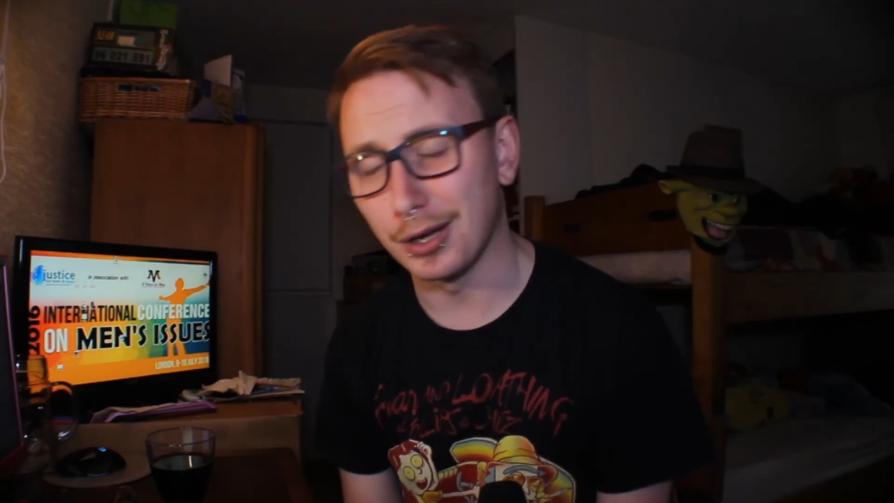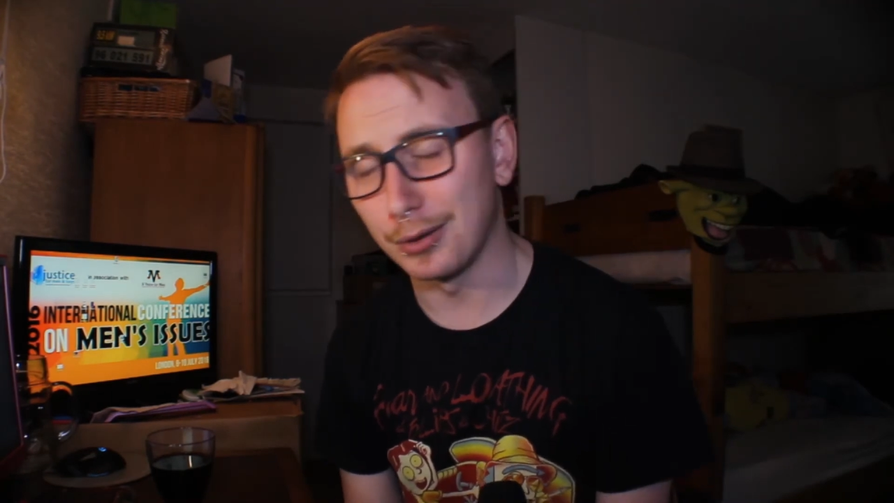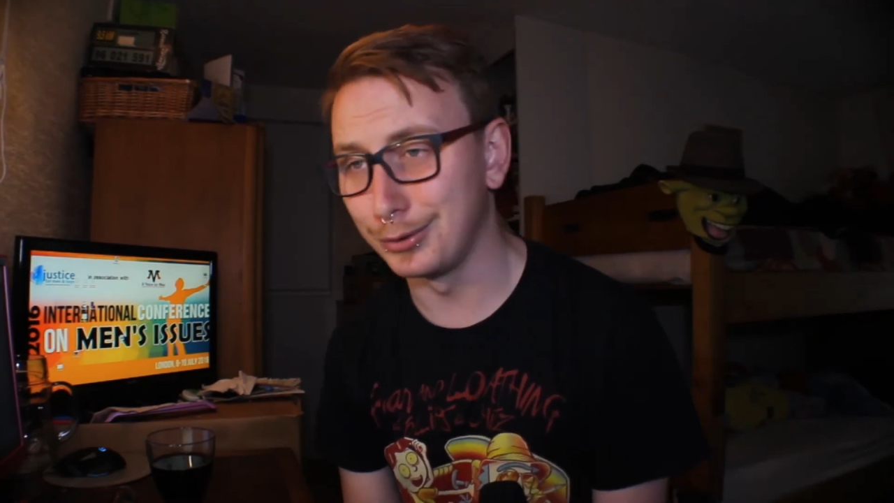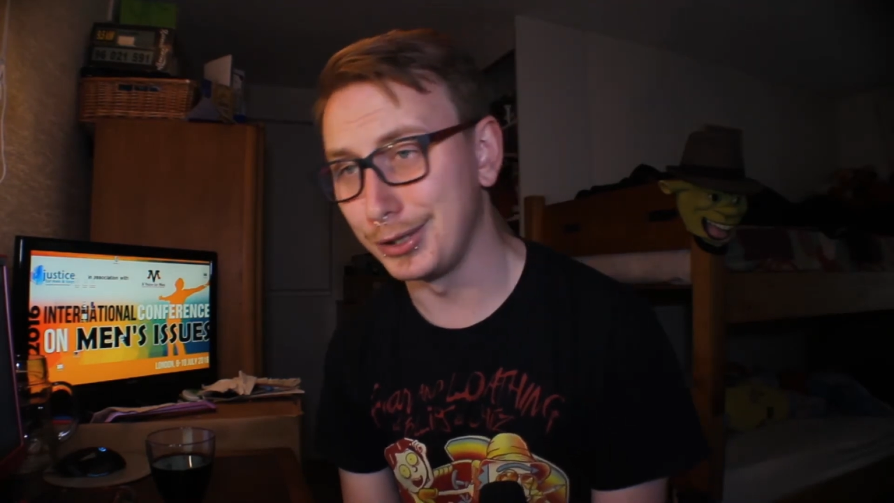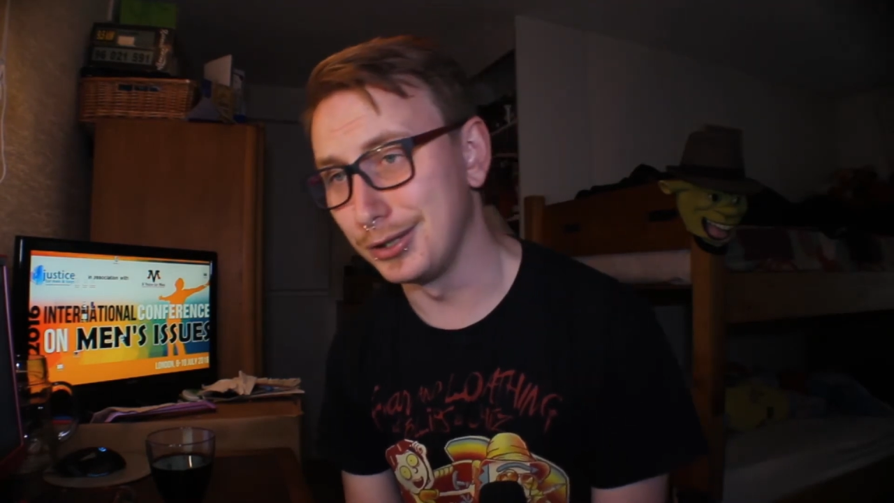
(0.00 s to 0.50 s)
oh,
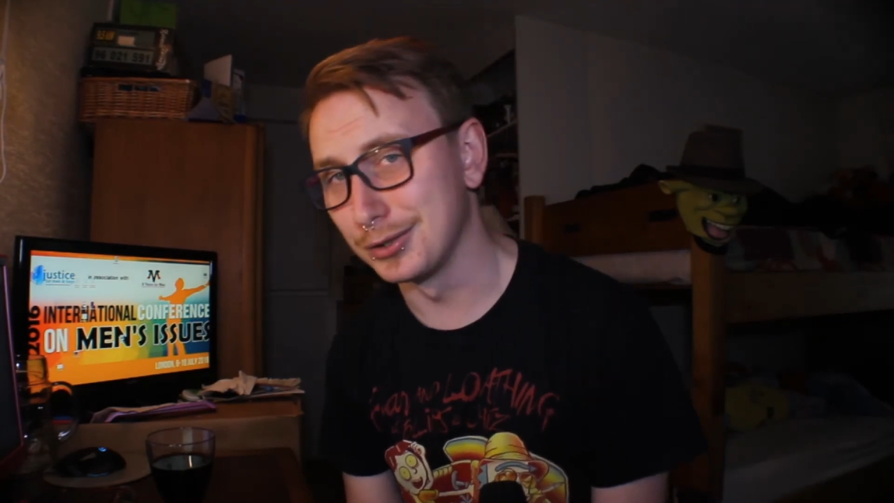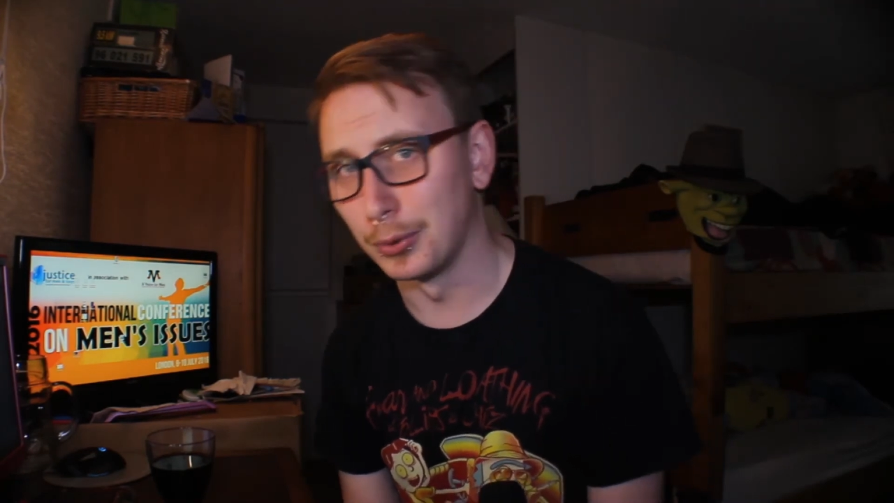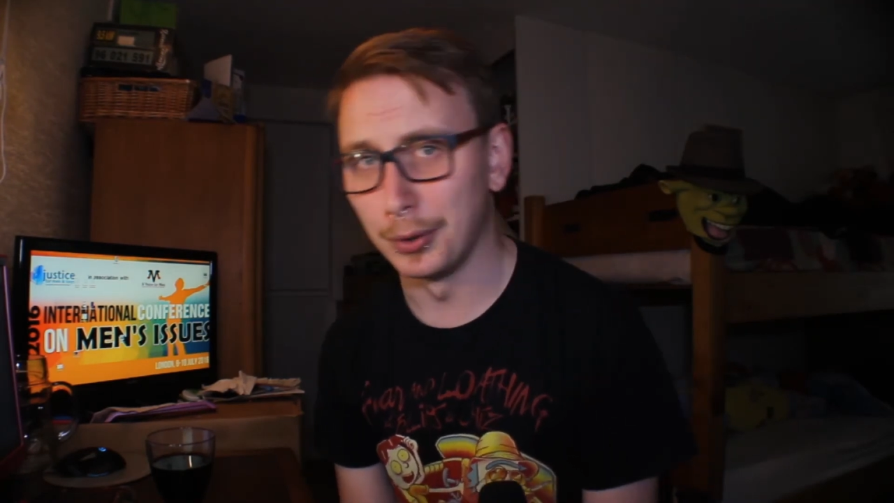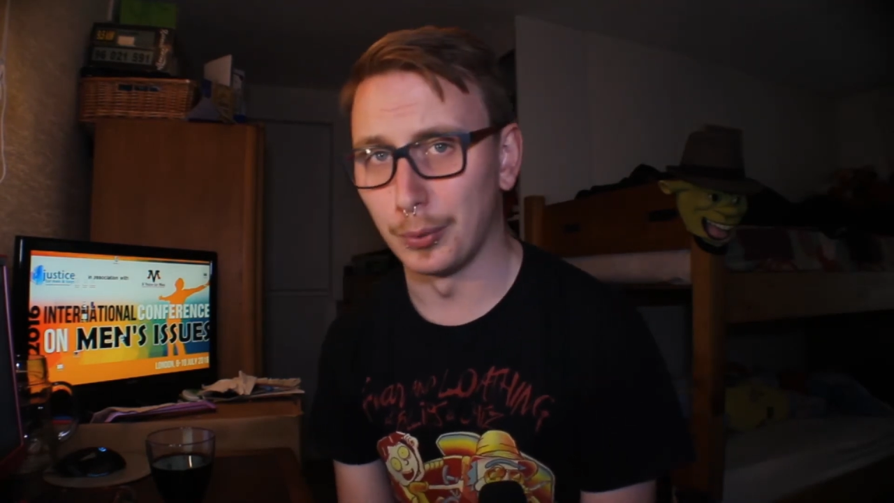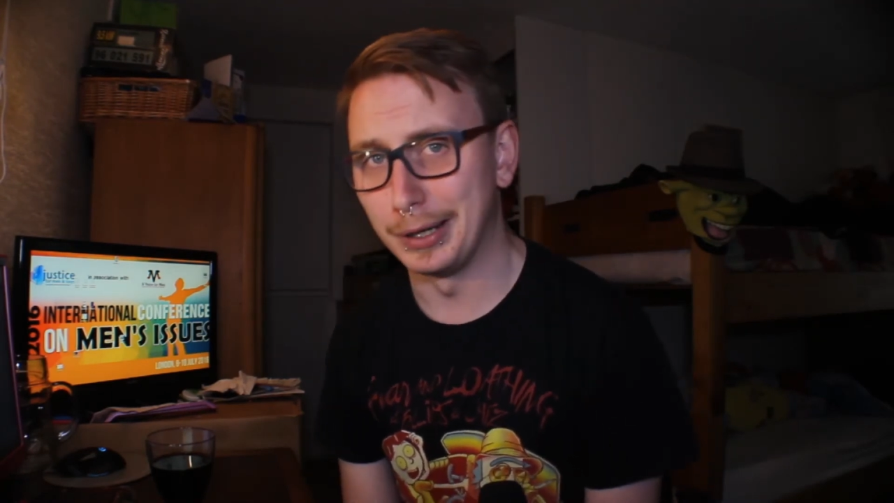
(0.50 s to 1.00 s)
you just want
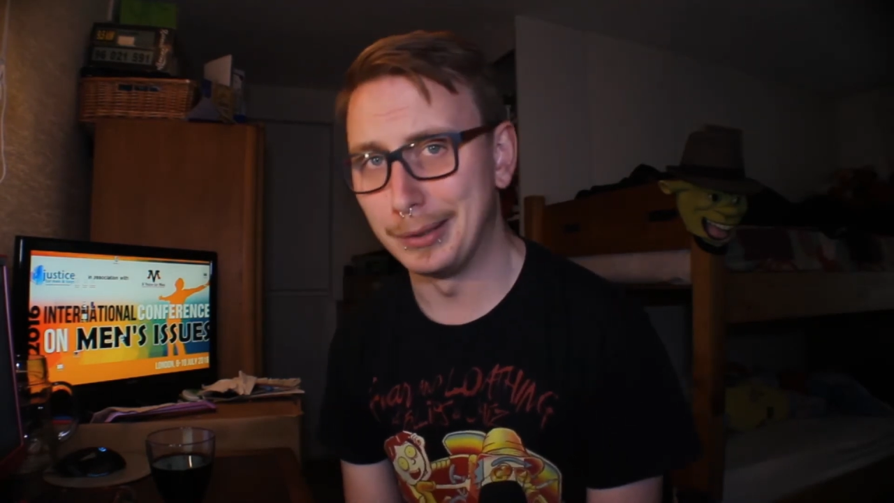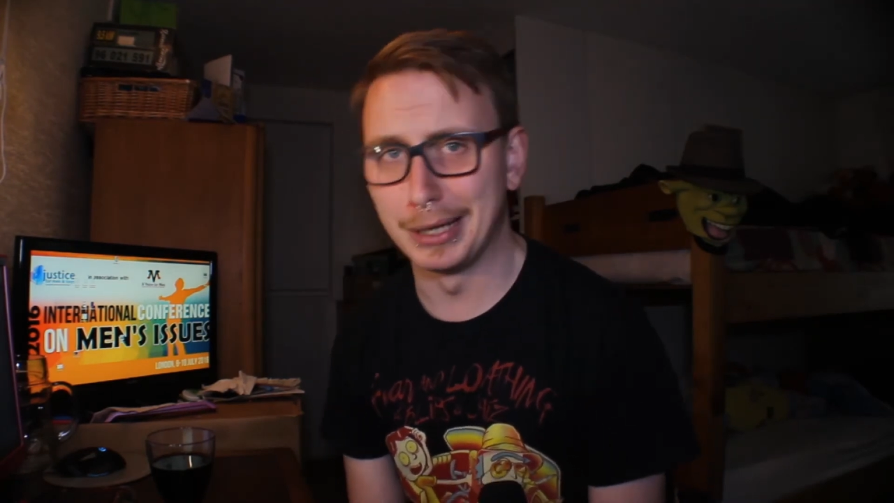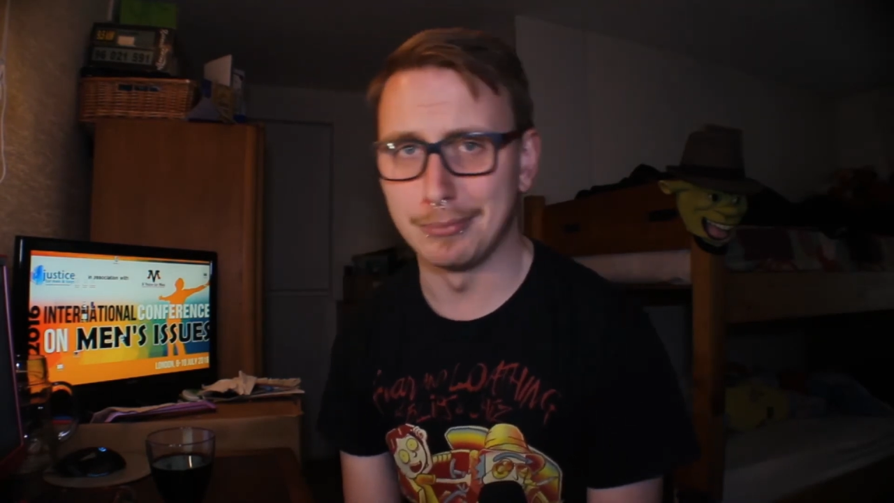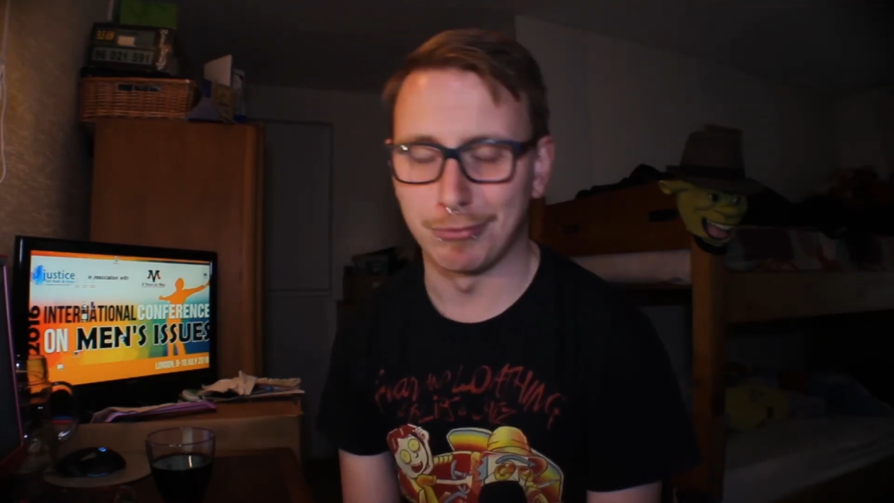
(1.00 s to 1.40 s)
white men